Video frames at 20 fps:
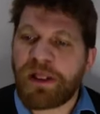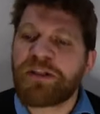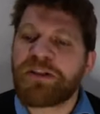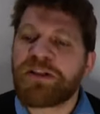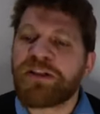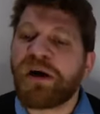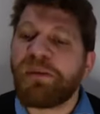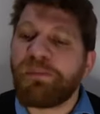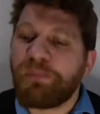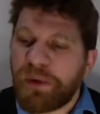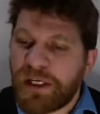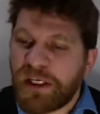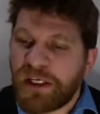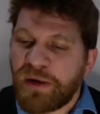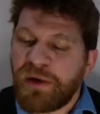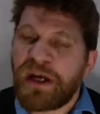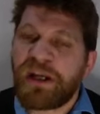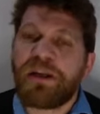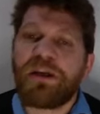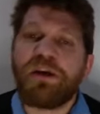Let's jump
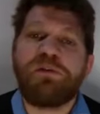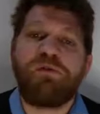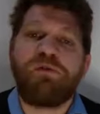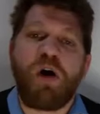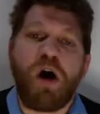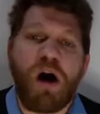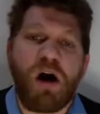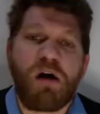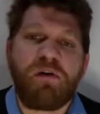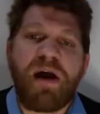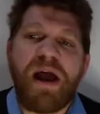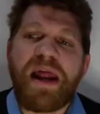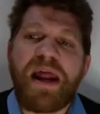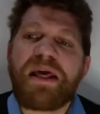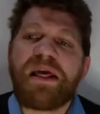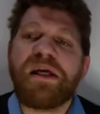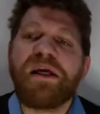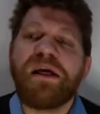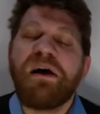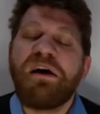into it. You've
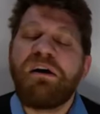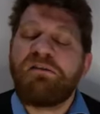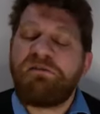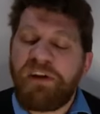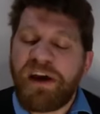already